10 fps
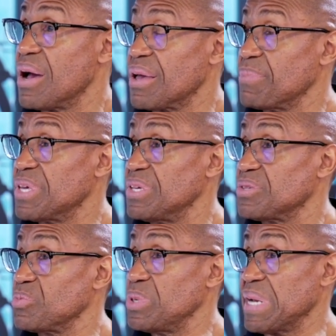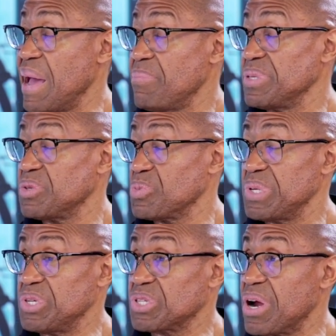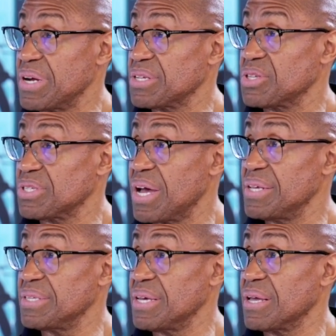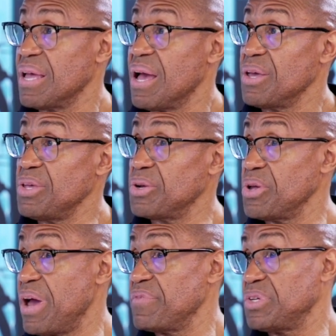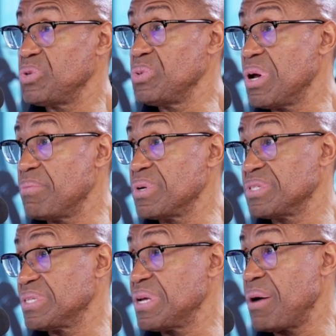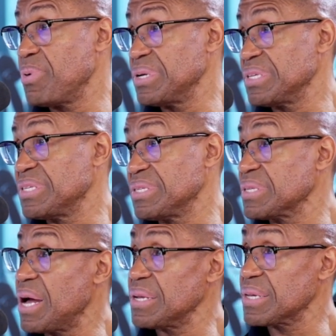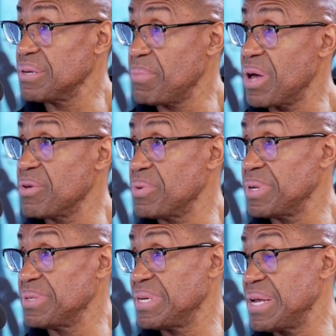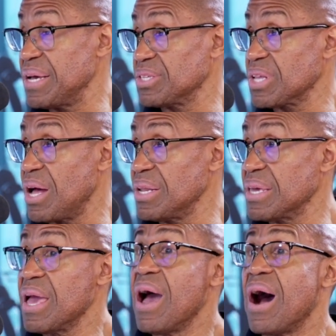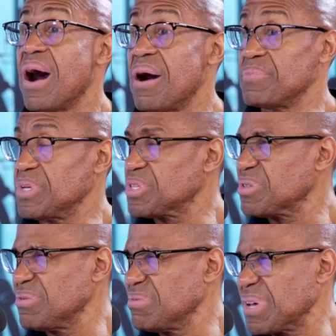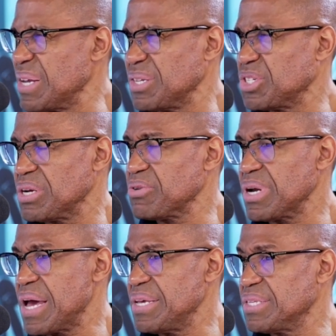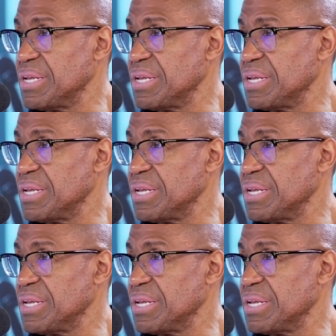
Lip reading: because what happens is when you start exercising, you have the two numbers, the top one is systolic and the bottom one diastolic, just to kind of generalize it.